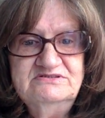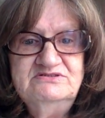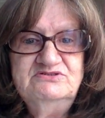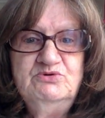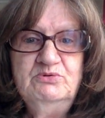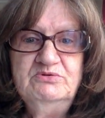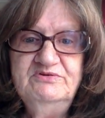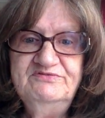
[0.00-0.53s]

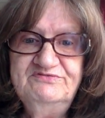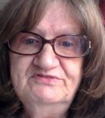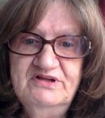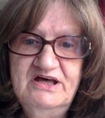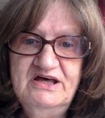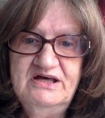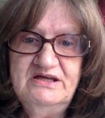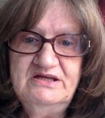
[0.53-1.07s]
nor the
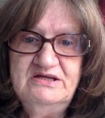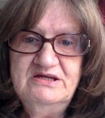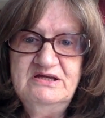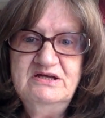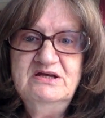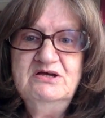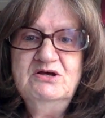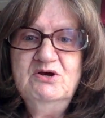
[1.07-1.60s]
flood
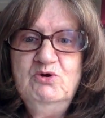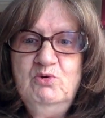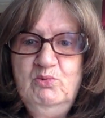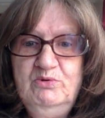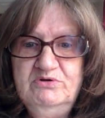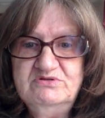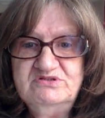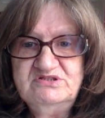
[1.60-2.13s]

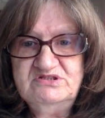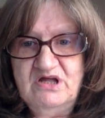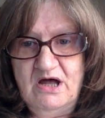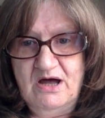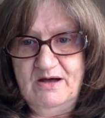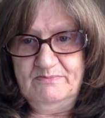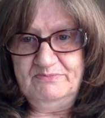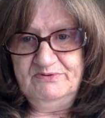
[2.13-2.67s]
will
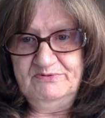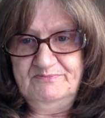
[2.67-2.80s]
stop.